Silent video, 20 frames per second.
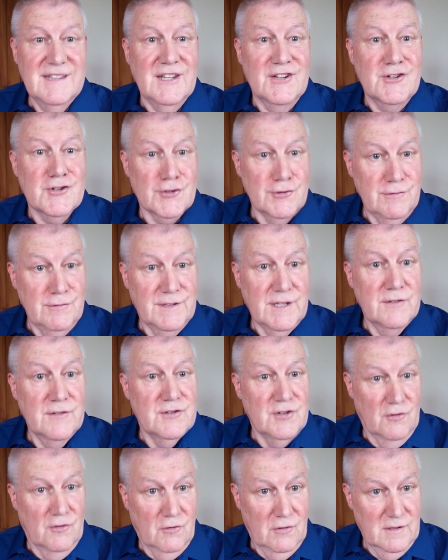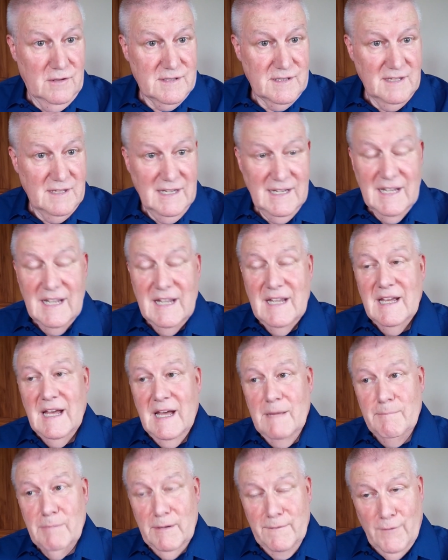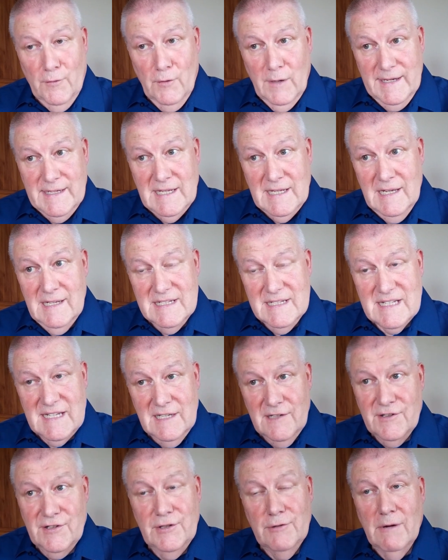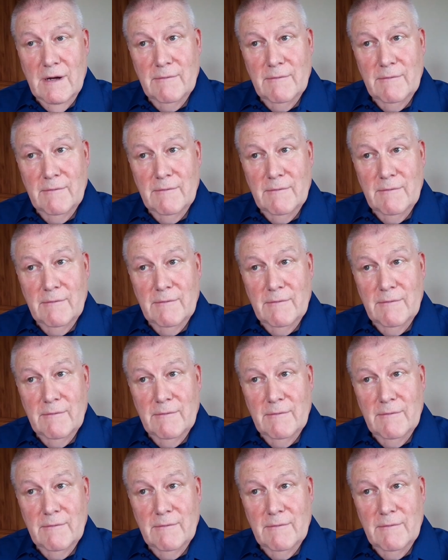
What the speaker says: the truth, told. And before I say it to you,